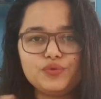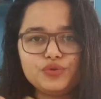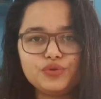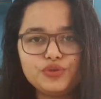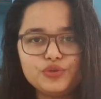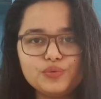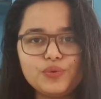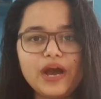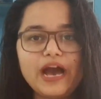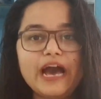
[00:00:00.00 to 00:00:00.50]

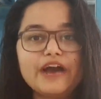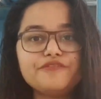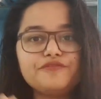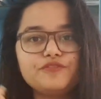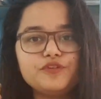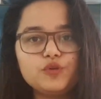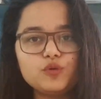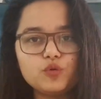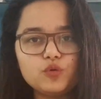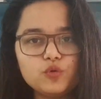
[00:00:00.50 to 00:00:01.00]
you
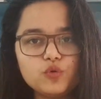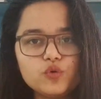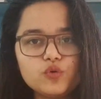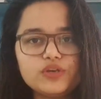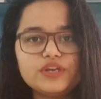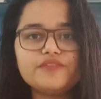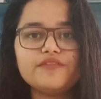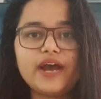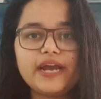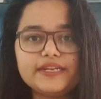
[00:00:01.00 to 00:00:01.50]
have
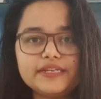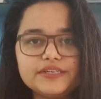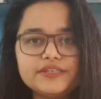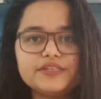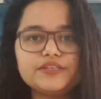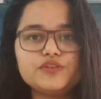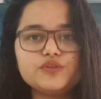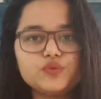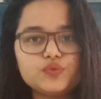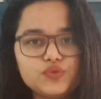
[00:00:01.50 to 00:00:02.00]
to divide
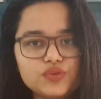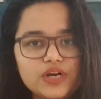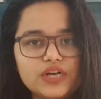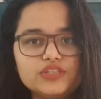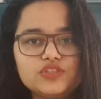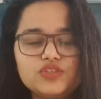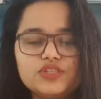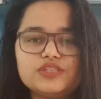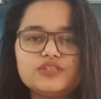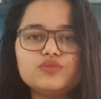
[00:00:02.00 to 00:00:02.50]
it into
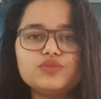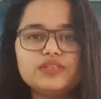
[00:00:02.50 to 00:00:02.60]
tranches.